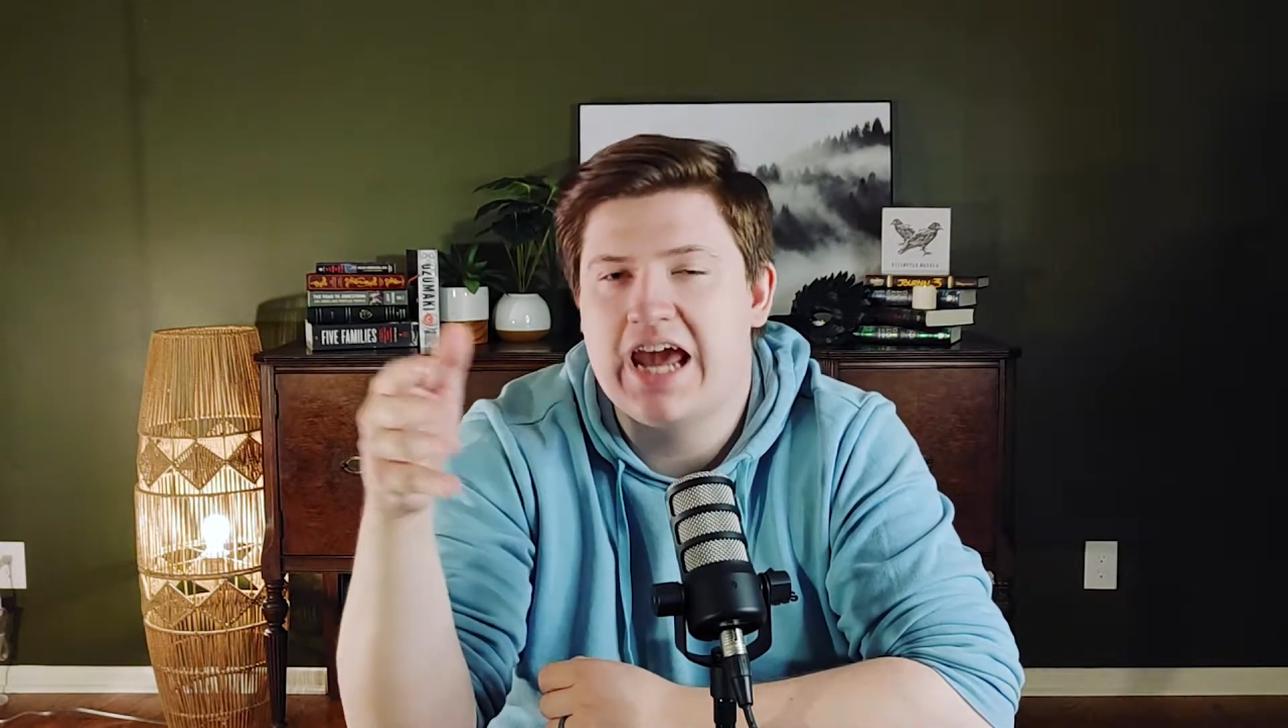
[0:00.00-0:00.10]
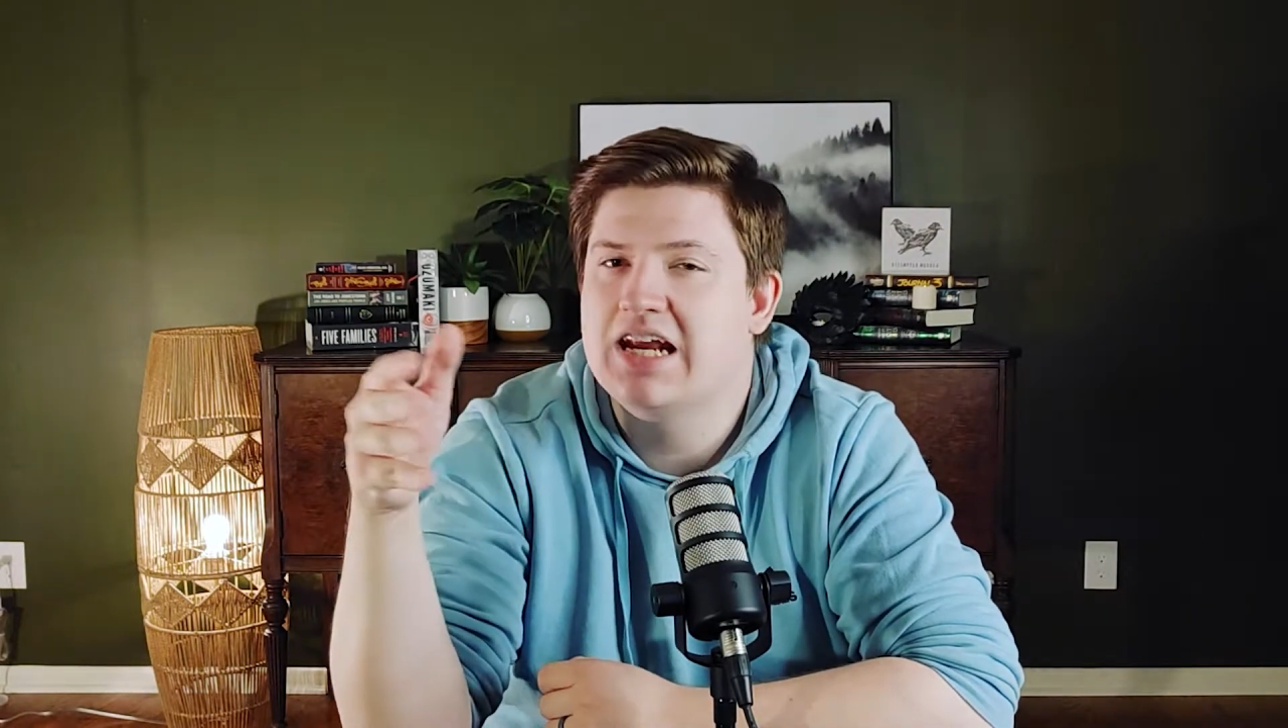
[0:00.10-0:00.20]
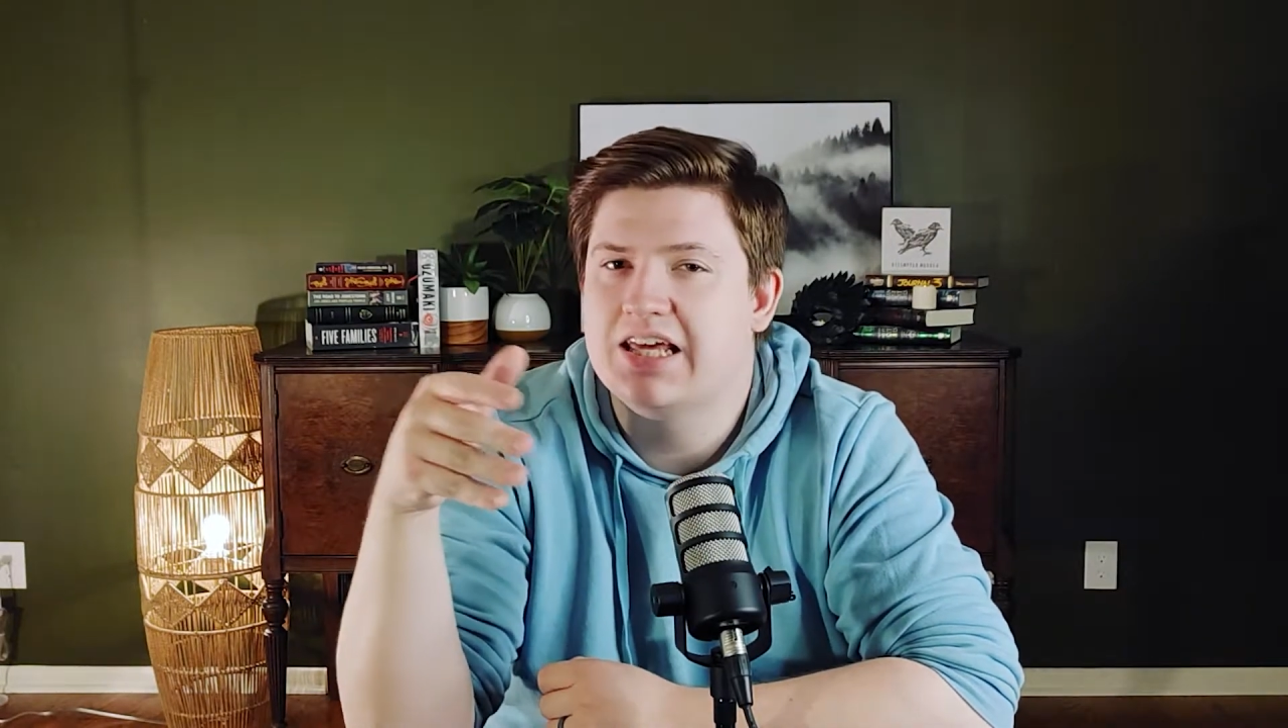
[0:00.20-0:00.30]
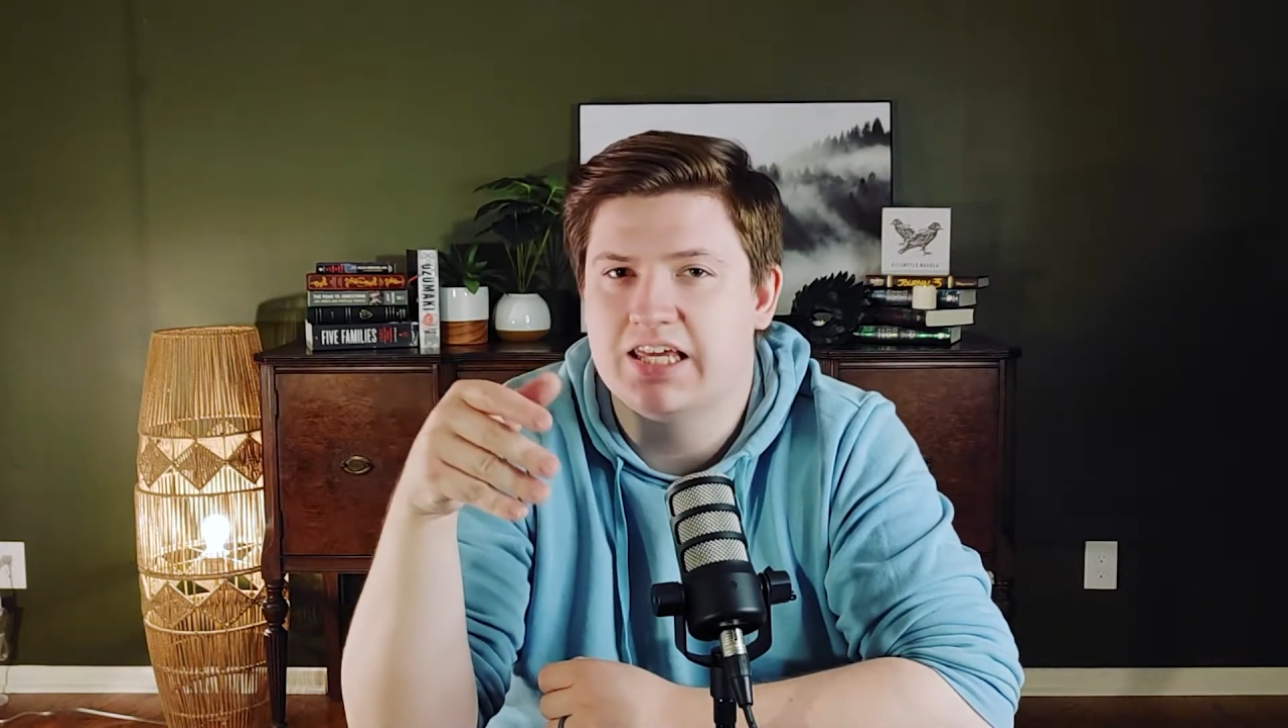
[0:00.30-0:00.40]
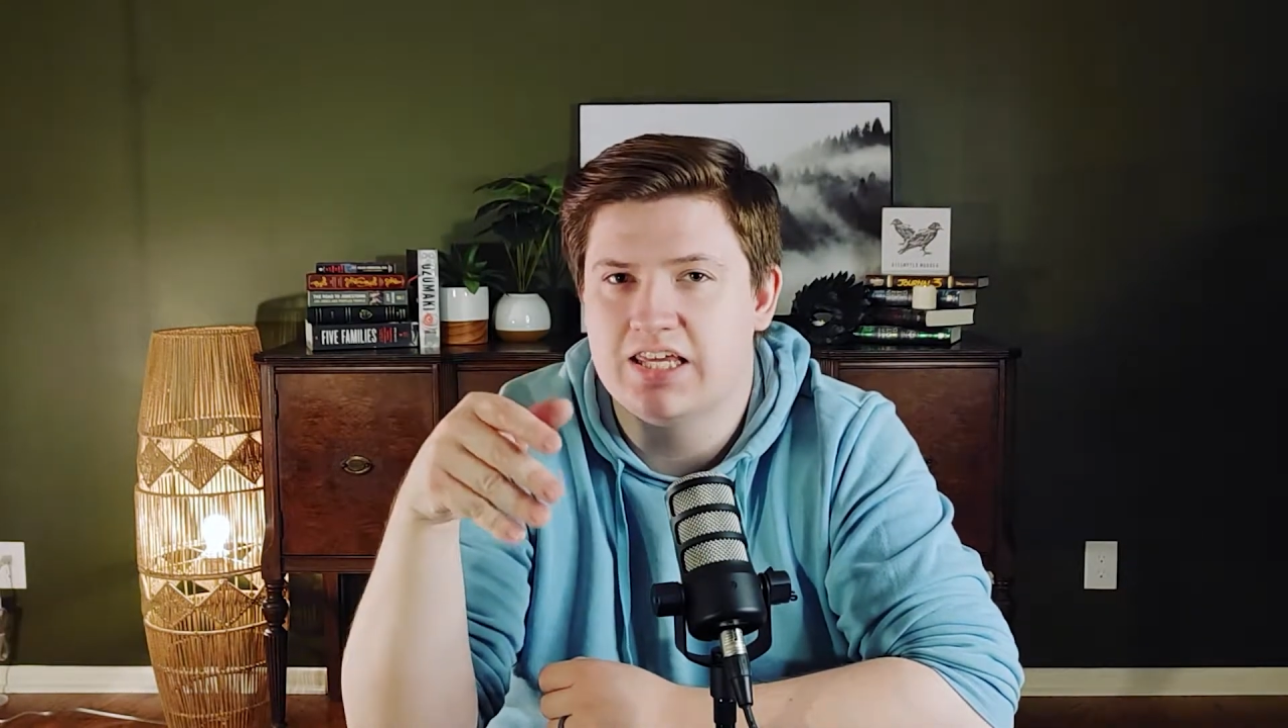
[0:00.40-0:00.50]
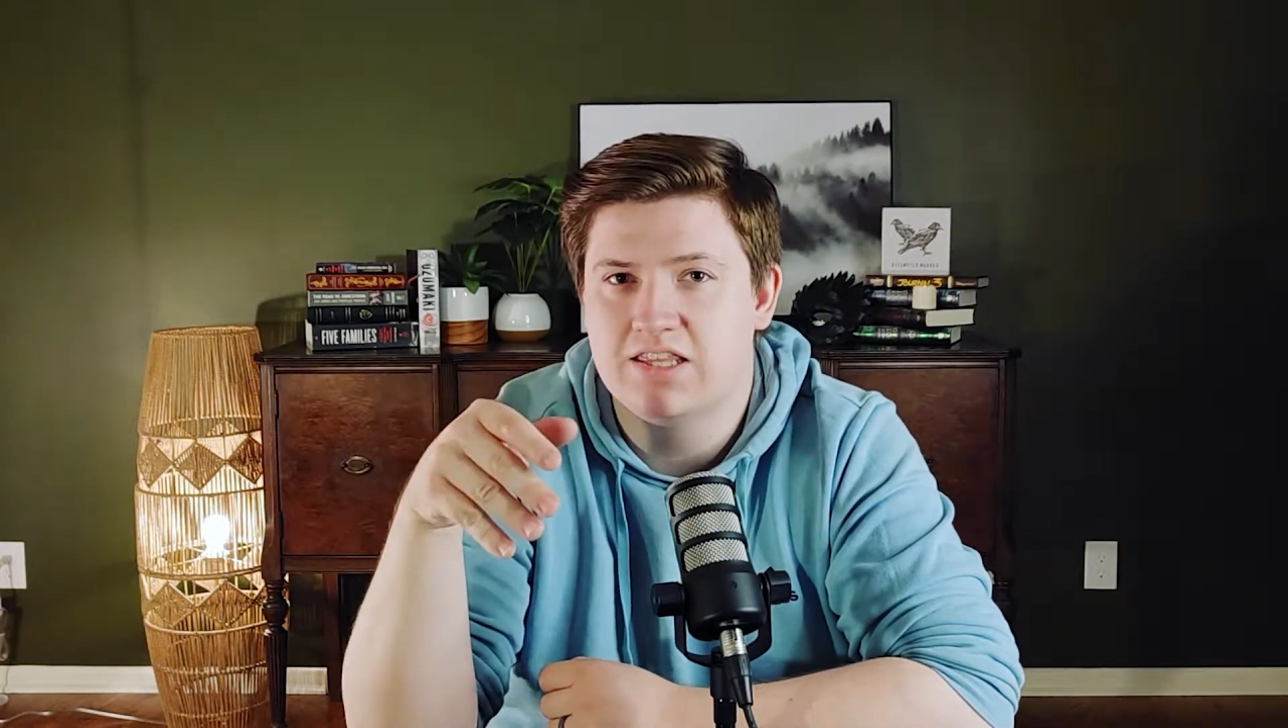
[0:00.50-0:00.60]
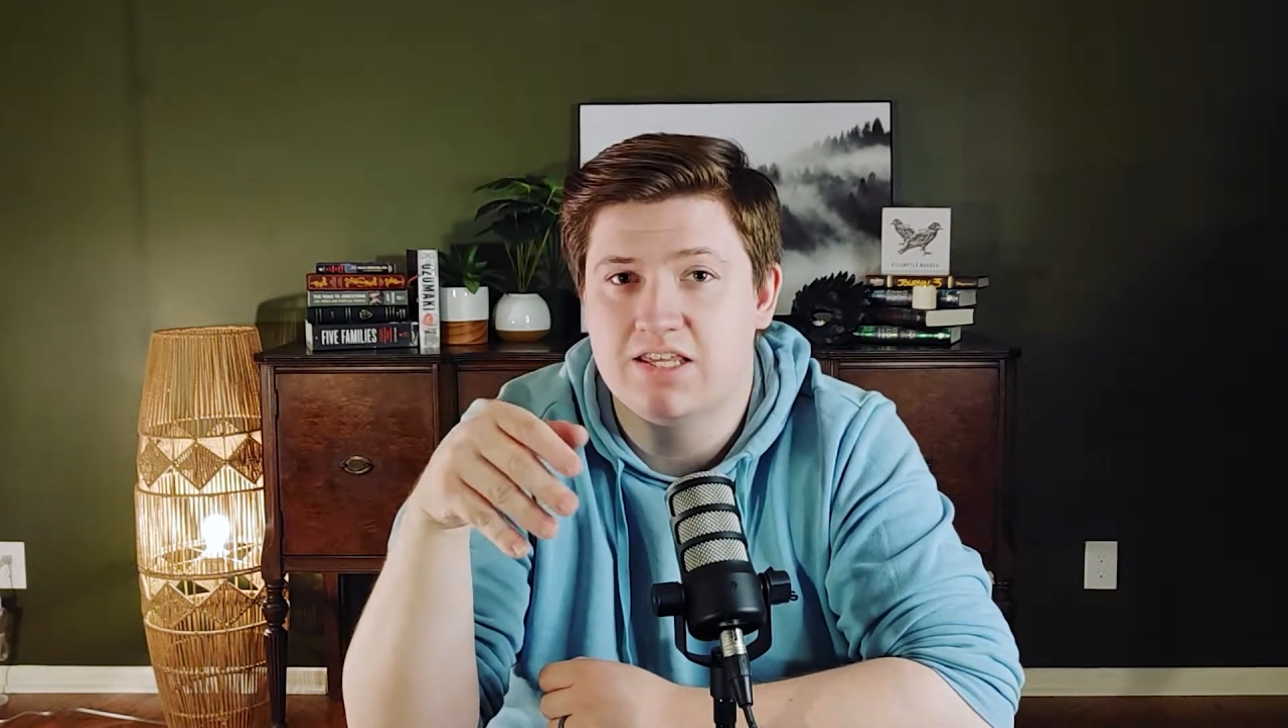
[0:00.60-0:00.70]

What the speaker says: aiding in